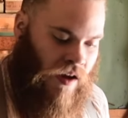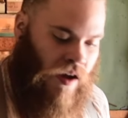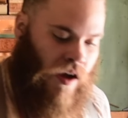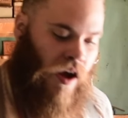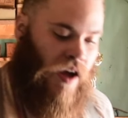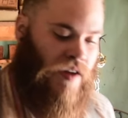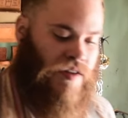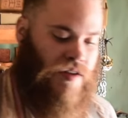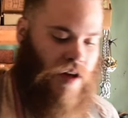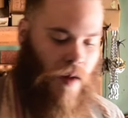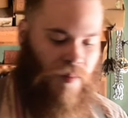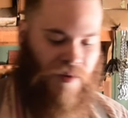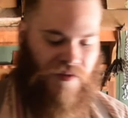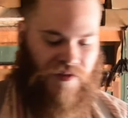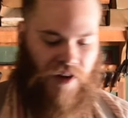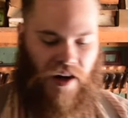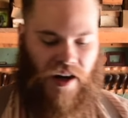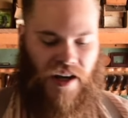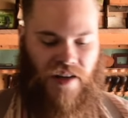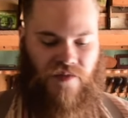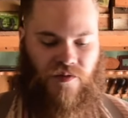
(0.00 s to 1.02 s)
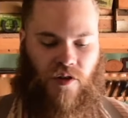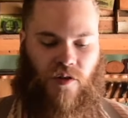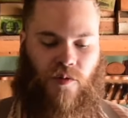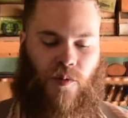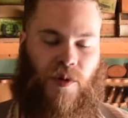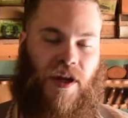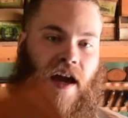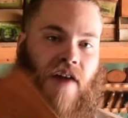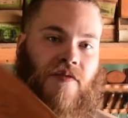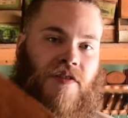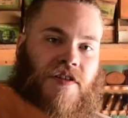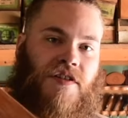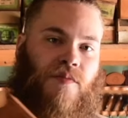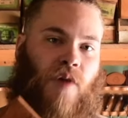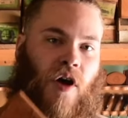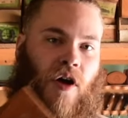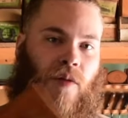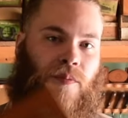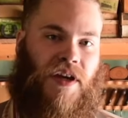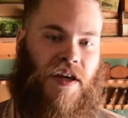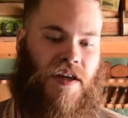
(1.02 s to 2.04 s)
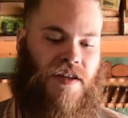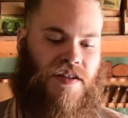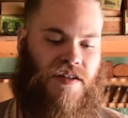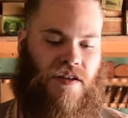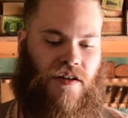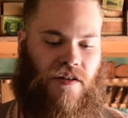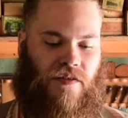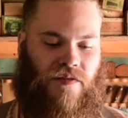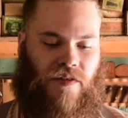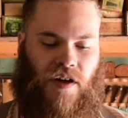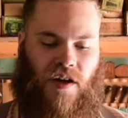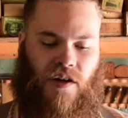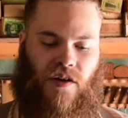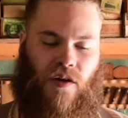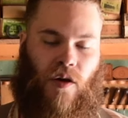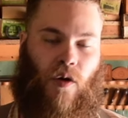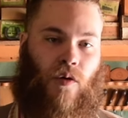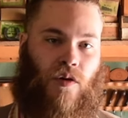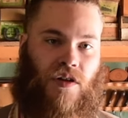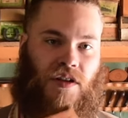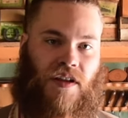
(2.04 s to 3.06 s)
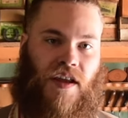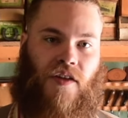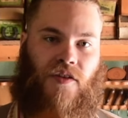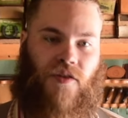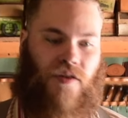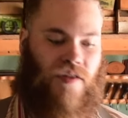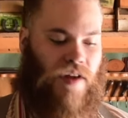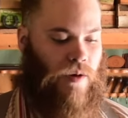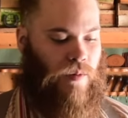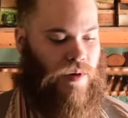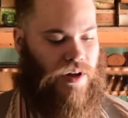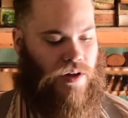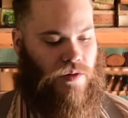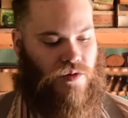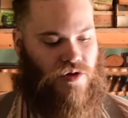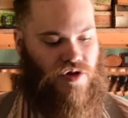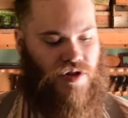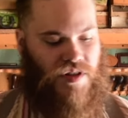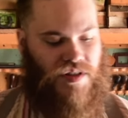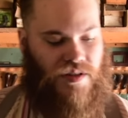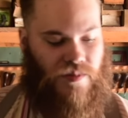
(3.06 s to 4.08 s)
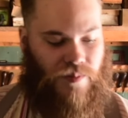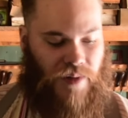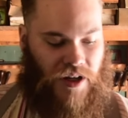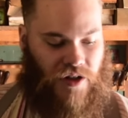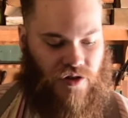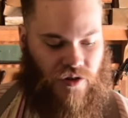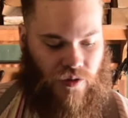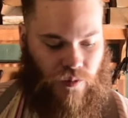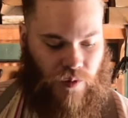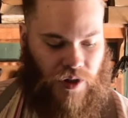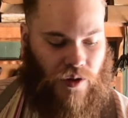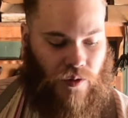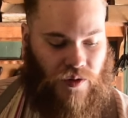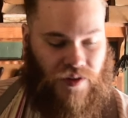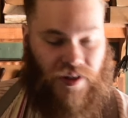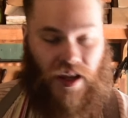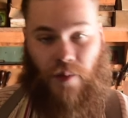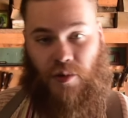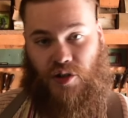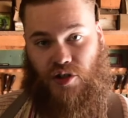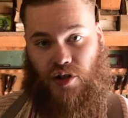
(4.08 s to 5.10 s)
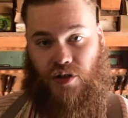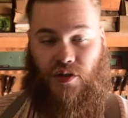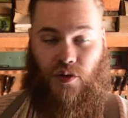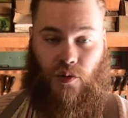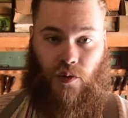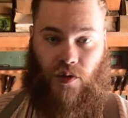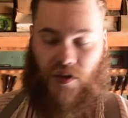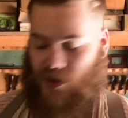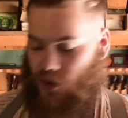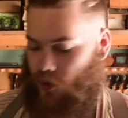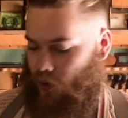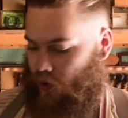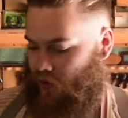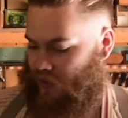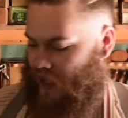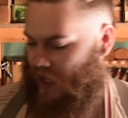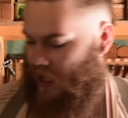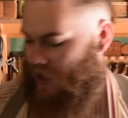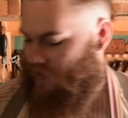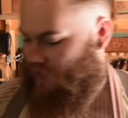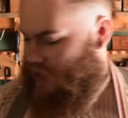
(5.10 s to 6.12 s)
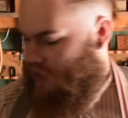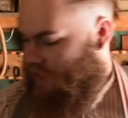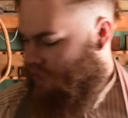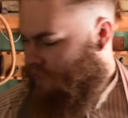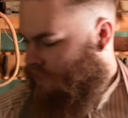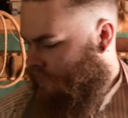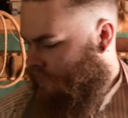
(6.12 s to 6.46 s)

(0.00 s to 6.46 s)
On top of our anvil, we have a small piece of old leather that we use just to make sure we don't damage our tools or the anvil.